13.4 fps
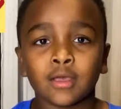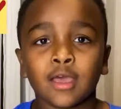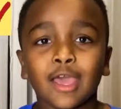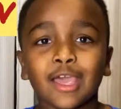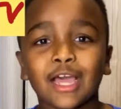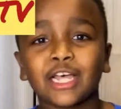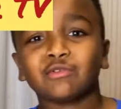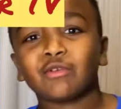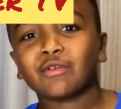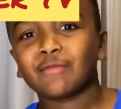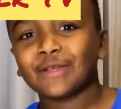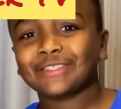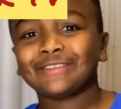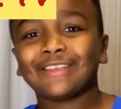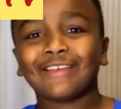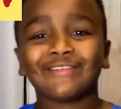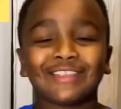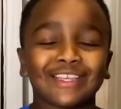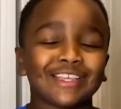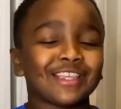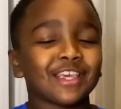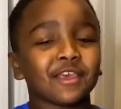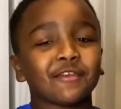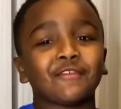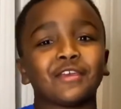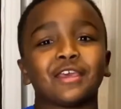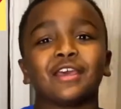Hey guys, welcome back to Seventeen
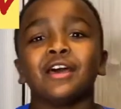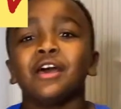TV.